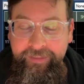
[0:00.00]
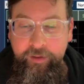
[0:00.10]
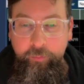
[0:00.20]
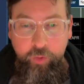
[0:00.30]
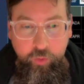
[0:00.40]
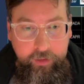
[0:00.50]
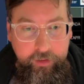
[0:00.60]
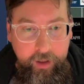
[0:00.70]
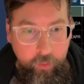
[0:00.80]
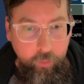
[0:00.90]
The
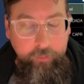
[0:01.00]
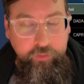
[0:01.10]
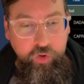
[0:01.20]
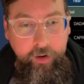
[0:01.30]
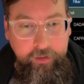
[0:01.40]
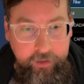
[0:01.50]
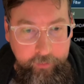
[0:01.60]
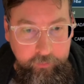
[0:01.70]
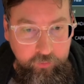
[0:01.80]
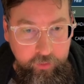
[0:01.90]
beauty and what I'm trying to
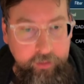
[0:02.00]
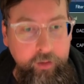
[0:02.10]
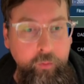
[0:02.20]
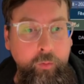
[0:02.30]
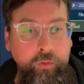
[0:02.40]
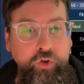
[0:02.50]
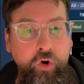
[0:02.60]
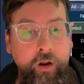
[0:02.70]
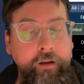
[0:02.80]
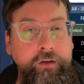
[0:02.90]
demonstrate and what we're
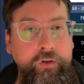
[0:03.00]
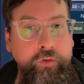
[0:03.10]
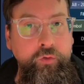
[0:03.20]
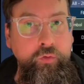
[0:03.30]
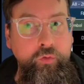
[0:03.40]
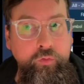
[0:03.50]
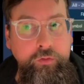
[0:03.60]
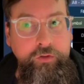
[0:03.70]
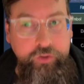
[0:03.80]
trying to